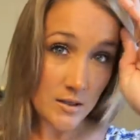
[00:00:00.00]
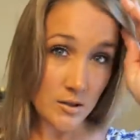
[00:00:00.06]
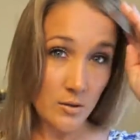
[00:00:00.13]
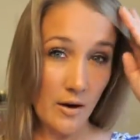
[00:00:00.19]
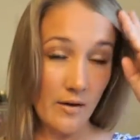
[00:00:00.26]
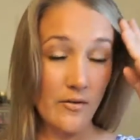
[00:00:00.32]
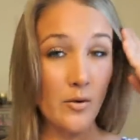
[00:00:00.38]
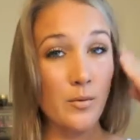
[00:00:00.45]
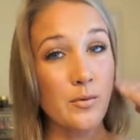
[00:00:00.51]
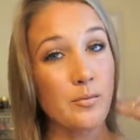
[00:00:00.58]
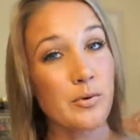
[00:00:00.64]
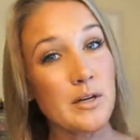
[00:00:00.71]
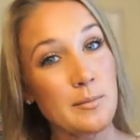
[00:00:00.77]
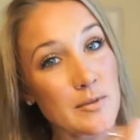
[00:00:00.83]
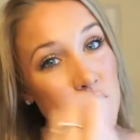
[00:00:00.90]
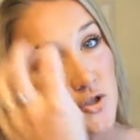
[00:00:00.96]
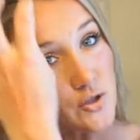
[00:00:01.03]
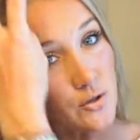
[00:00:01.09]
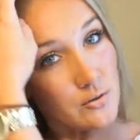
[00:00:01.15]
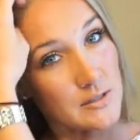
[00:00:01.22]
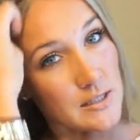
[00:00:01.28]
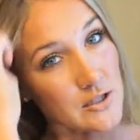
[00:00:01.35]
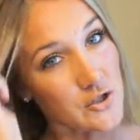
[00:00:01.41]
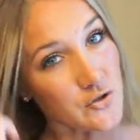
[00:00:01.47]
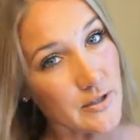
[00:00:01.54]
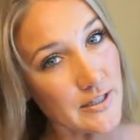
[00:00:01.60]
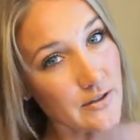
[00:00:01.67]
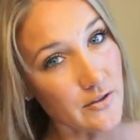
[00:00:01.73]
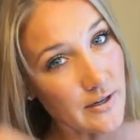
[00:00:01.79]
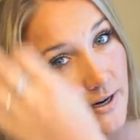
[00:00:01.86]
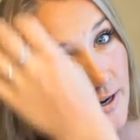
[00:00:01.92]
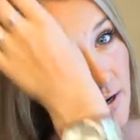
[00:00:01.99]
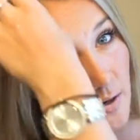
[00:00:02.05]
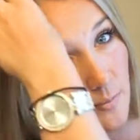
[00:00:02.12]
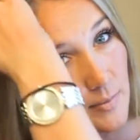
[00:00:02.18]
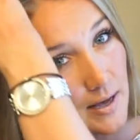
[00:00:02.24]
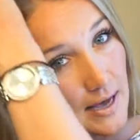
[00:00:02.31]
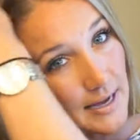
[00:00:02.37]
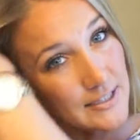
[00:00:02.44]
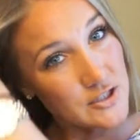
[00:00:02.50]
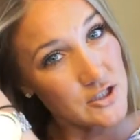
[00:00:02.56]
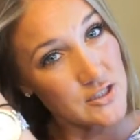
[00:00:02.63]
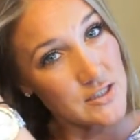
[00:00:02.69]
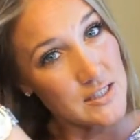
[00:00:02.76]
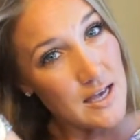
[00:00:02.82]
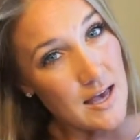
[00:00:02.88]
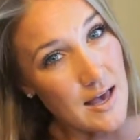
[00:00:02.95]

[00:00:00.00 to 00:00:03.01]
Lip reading: So everyone pretty much knows how to straighten their hair, but I just,